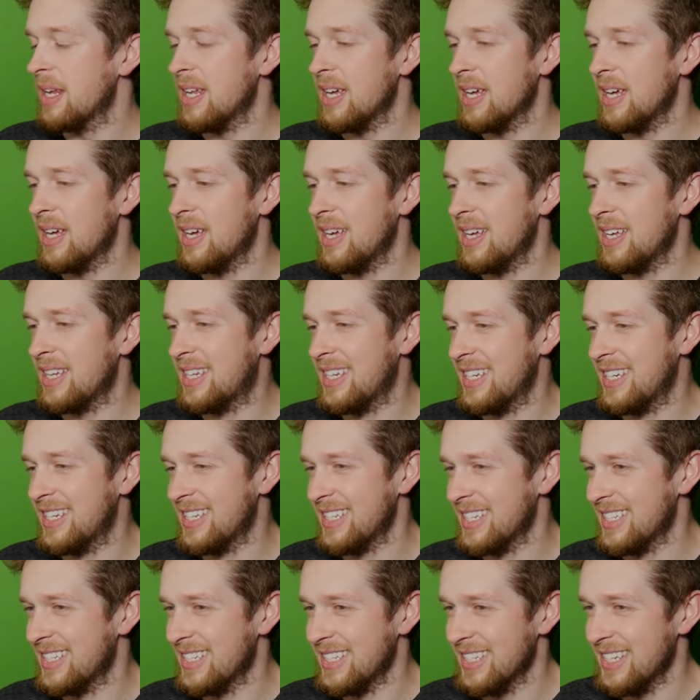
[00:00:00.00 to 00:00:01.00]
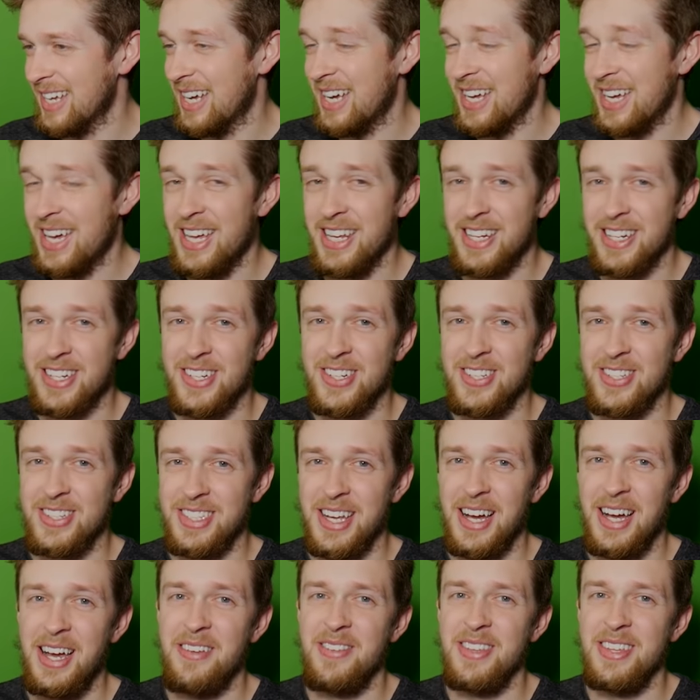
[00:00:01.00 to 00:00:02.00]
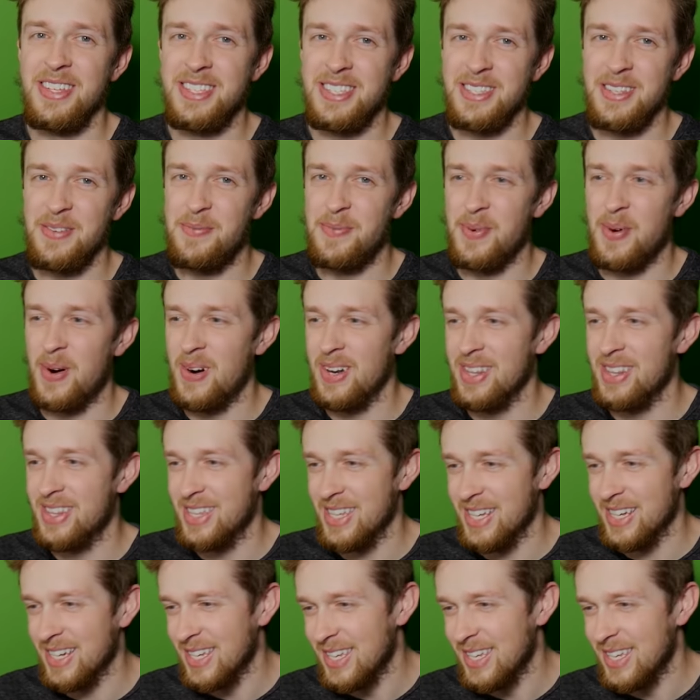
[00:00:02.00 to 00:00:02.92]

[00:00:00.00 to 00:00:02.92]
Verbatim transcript: uh, I had a good time. That's the important thing.